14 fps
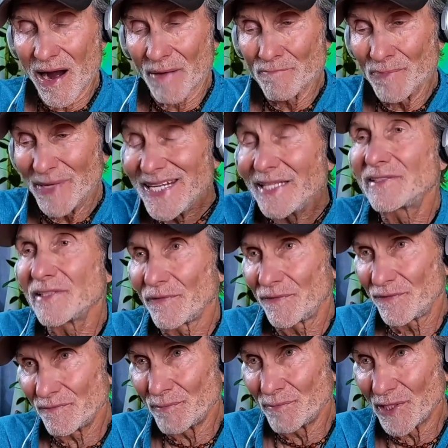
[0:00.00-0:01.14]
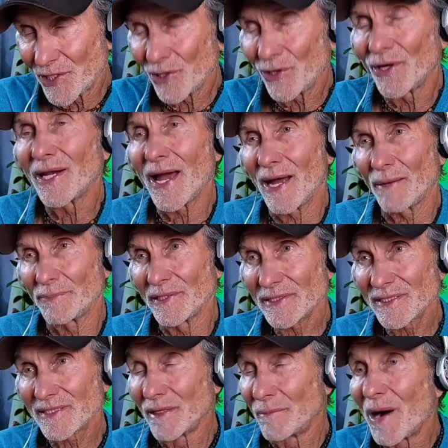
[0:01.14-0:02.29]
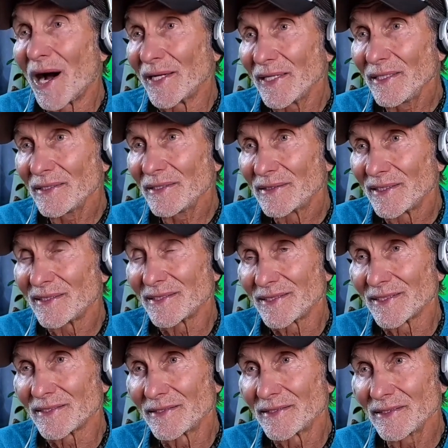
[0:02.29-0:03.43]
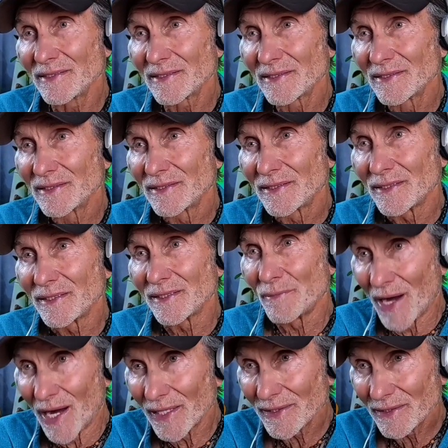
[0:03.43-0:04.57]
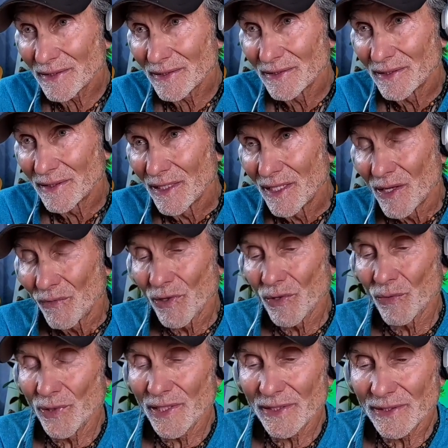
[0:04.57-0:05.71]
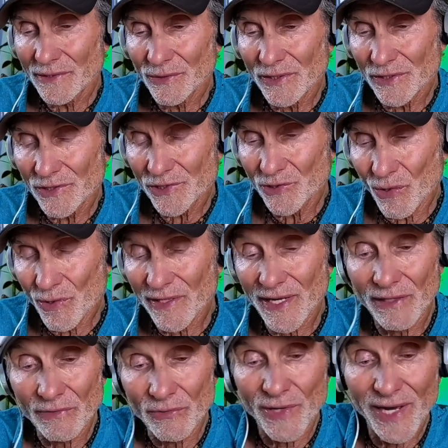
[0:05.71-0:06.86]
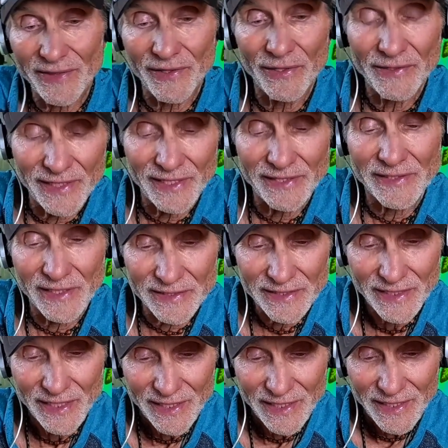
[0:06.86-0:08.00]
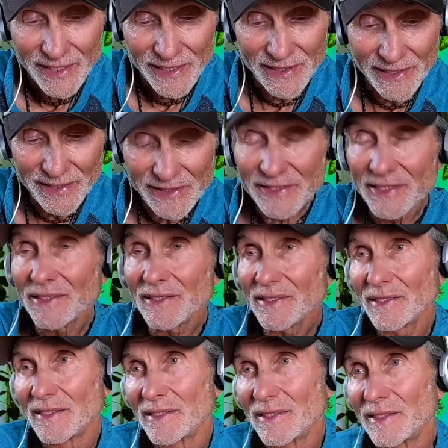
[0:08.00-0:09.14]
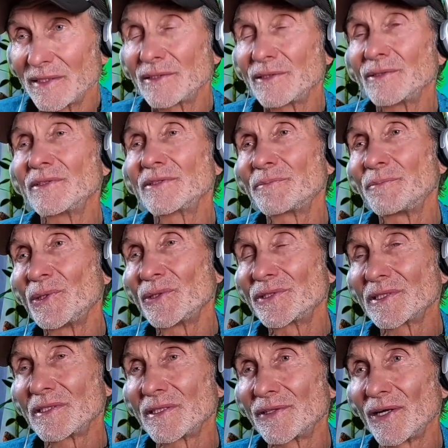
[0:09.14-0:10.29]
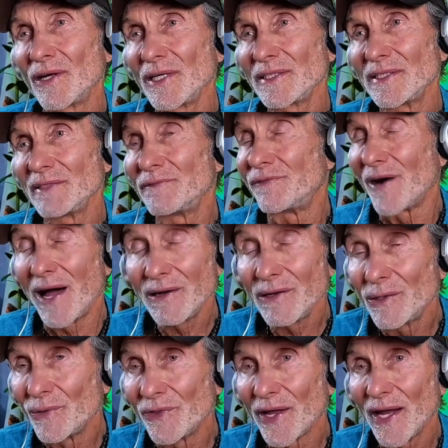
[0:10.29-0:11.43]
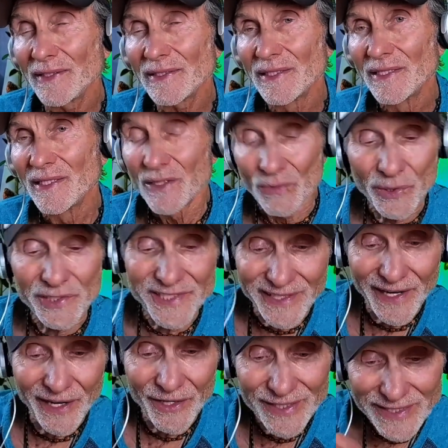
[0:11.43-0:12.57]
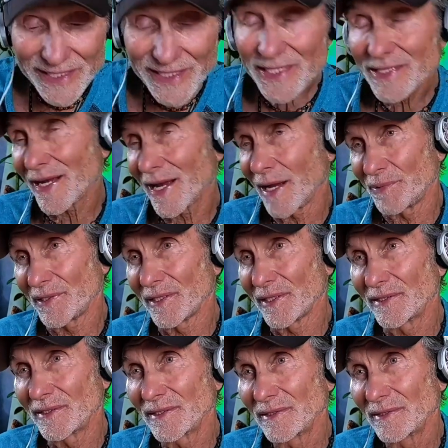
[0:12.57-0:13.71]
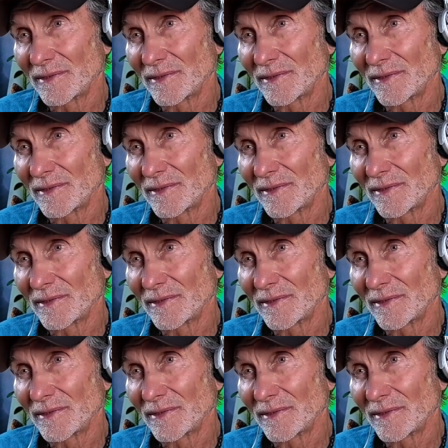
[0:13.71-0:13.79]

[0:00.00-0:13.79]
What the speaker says: means of material happiness, the body and the senses and the mind. We're willing to destroy that rather than just listen to the spiritual authority, follow that, which guarantees happiness.